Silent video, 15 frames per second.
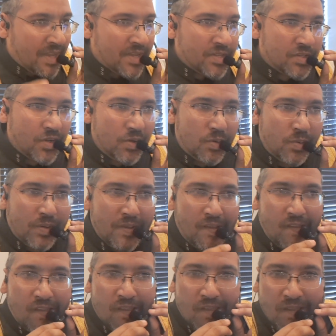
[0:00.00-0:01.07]

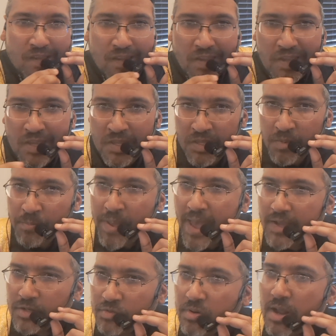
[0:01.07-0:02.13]
So, in the
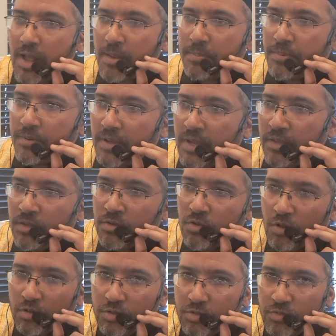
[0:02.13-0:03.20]
backdrop, in the
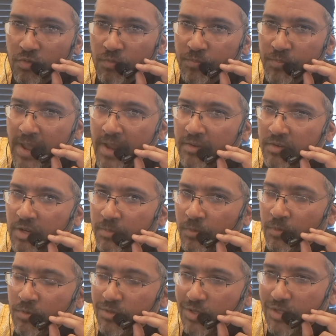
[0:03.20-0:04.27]
cultural backdrop,
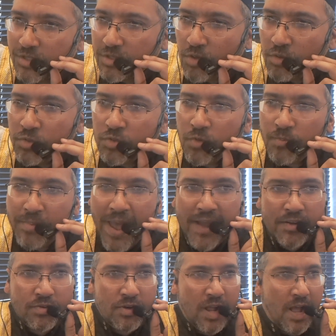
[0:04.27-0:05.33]
or as a social
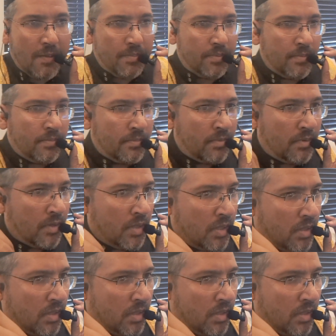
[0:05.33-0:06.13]
backdrop